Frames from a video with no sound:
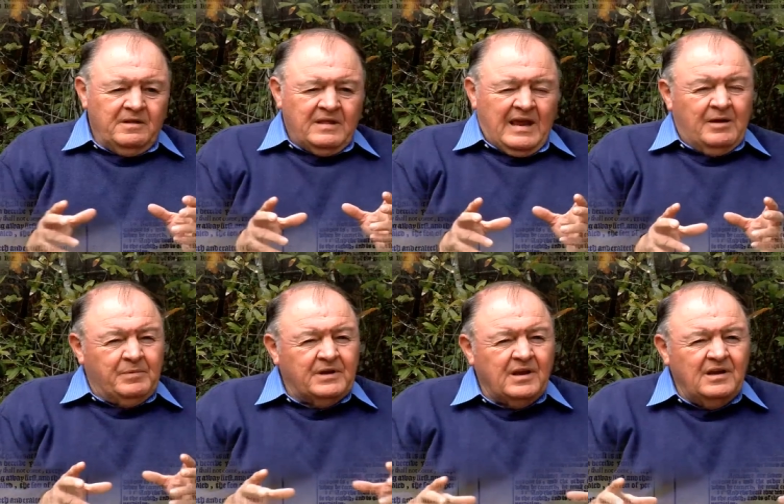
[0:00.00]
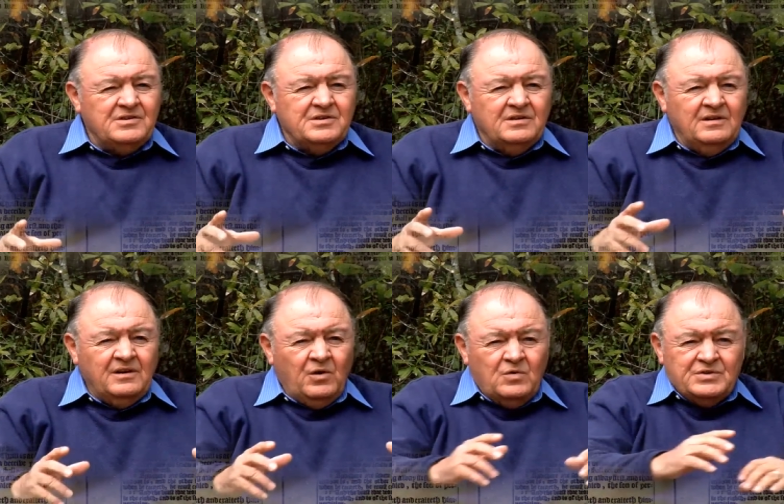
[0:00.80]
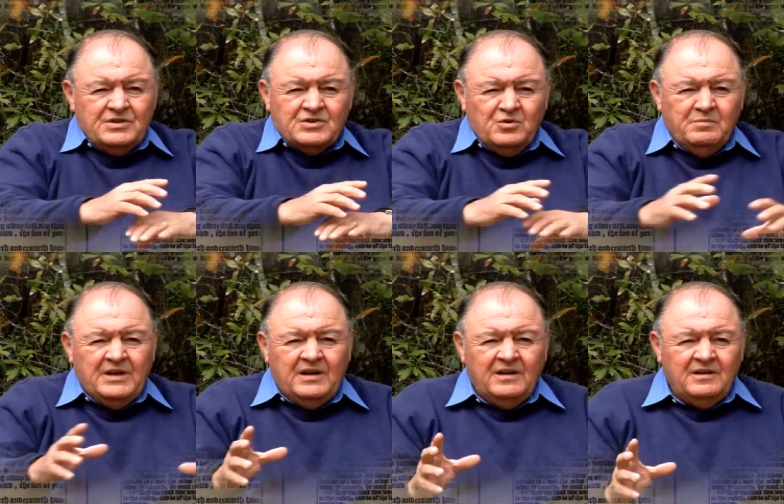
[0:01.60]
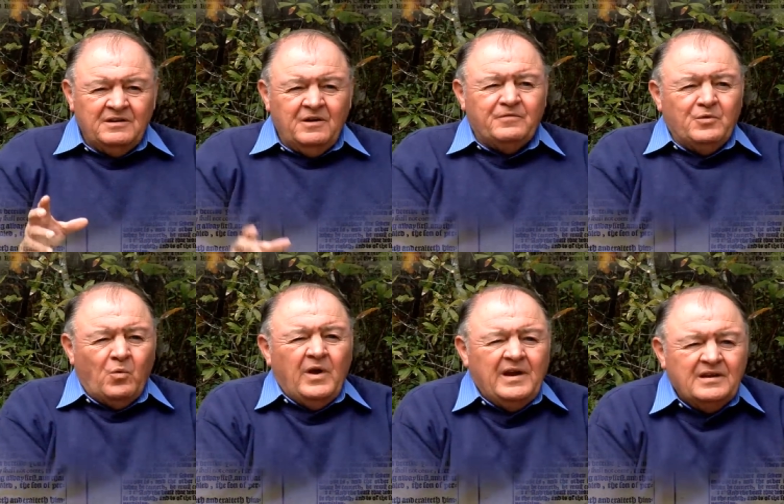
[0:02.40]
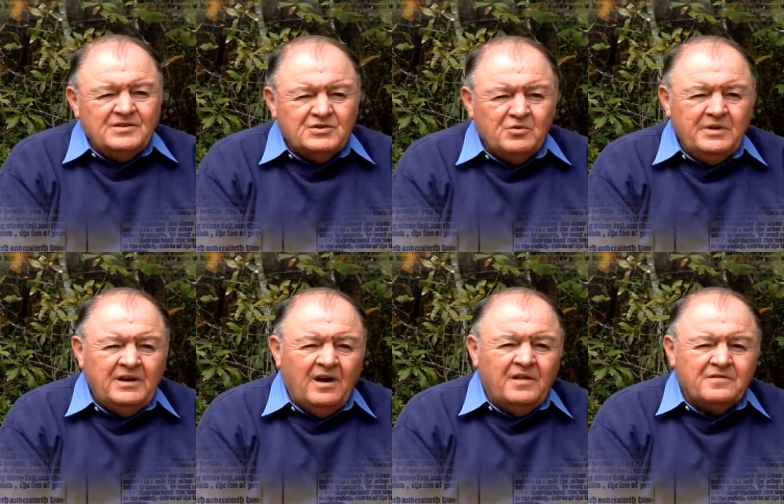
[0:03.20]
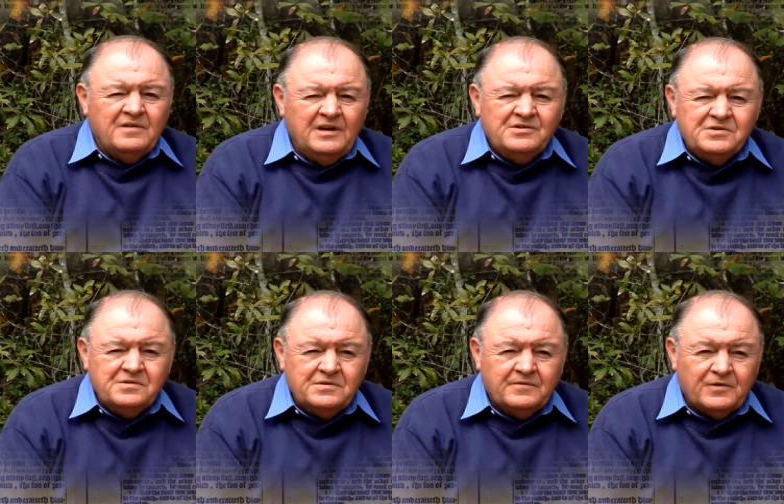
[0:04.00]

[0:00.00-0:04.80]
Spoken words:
the application goes in so many different ways and so many other issues.